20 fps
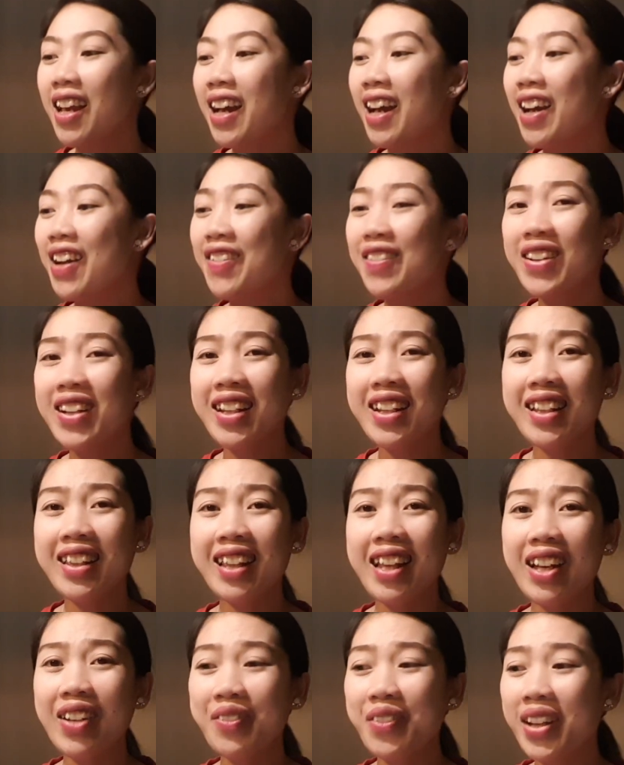I really
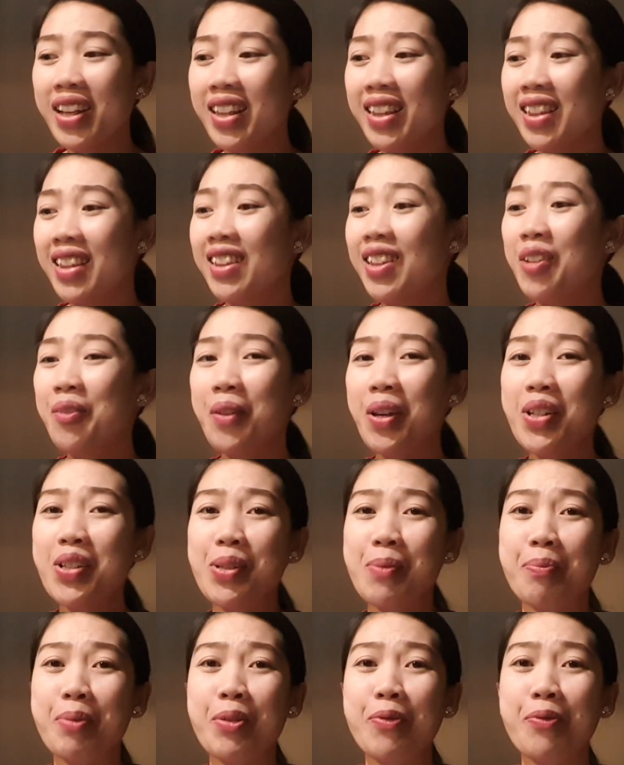love it. The way she
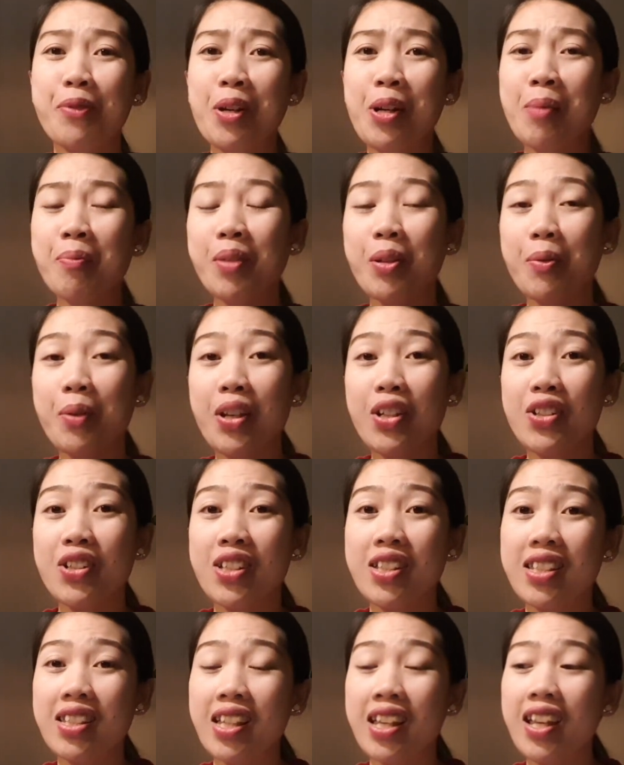performed, the way
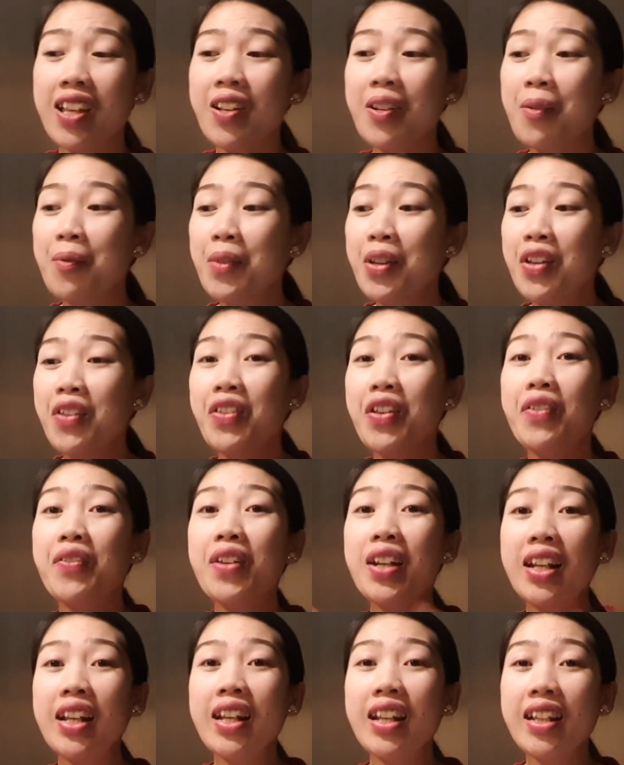she sang, they
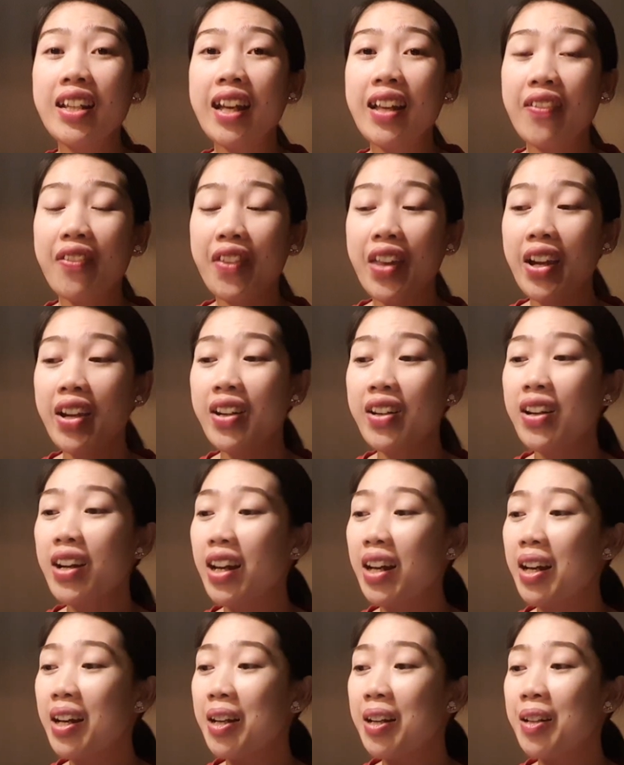really got their
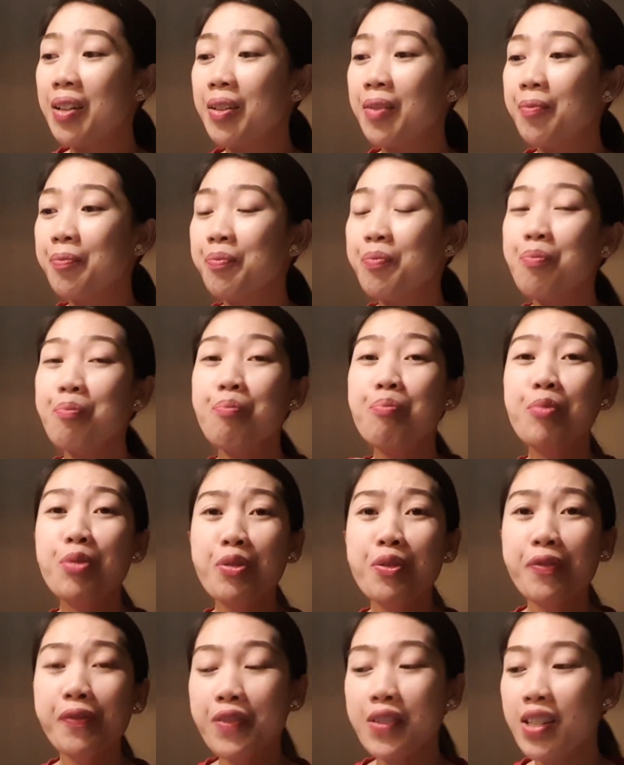uh,
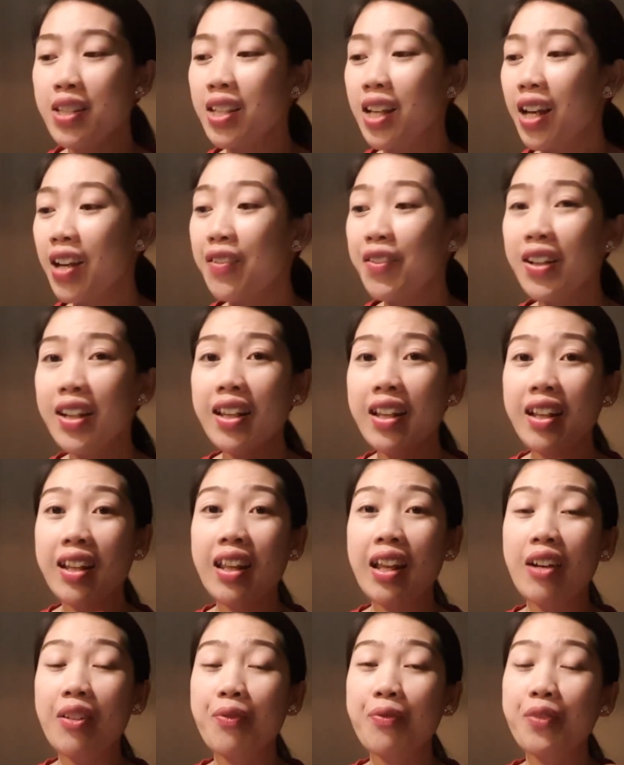moves. I I really
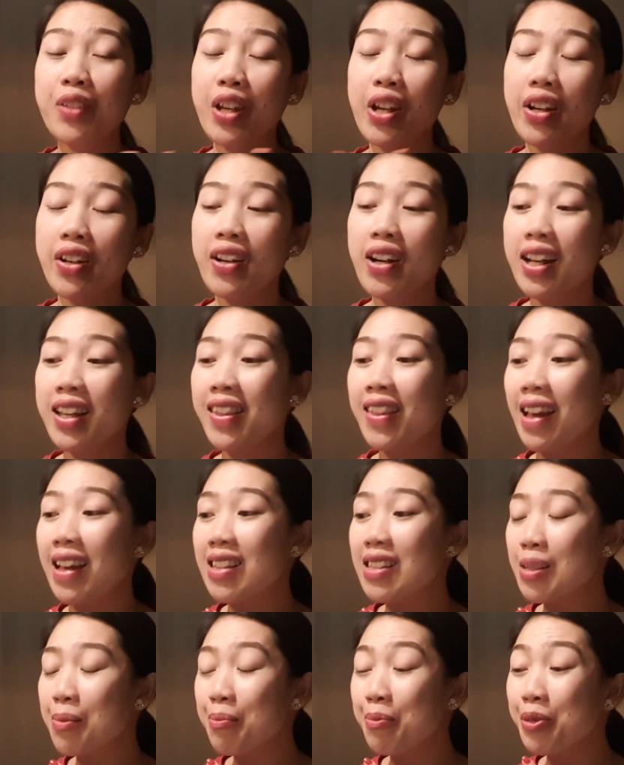love their uh,
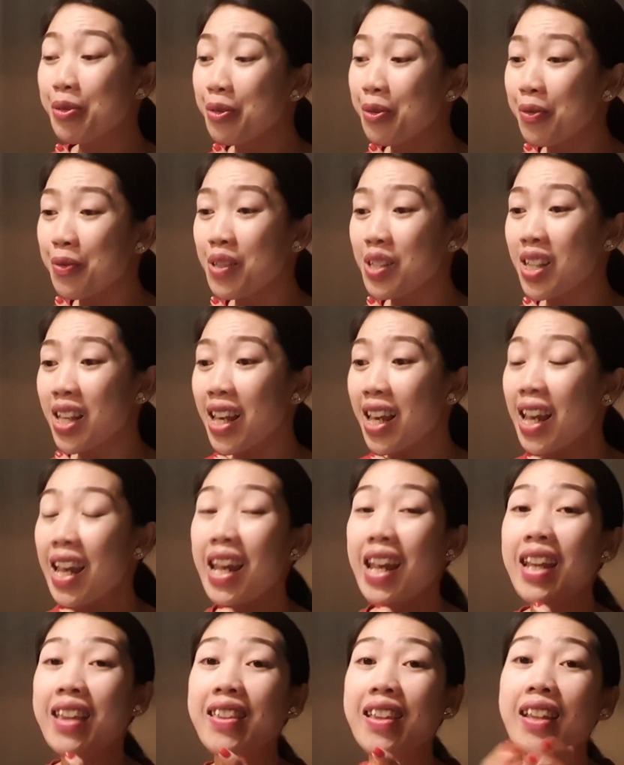dance moves
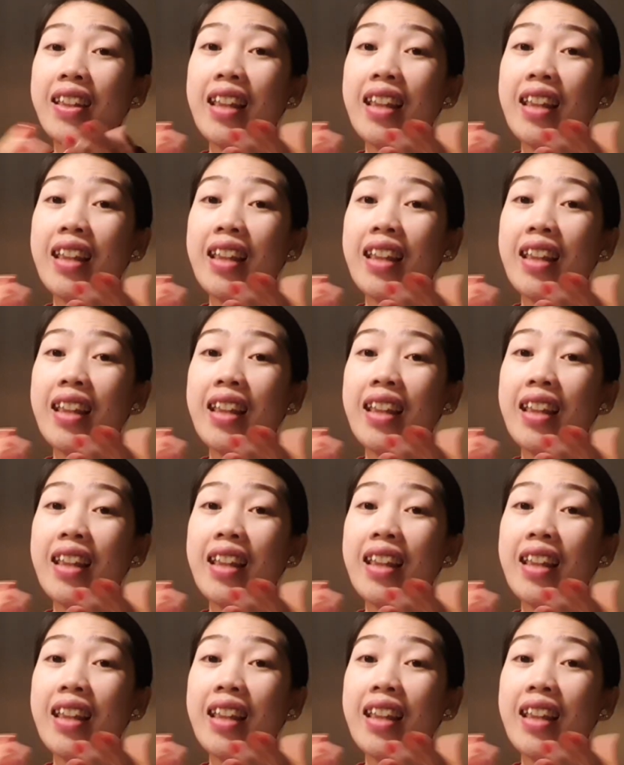and the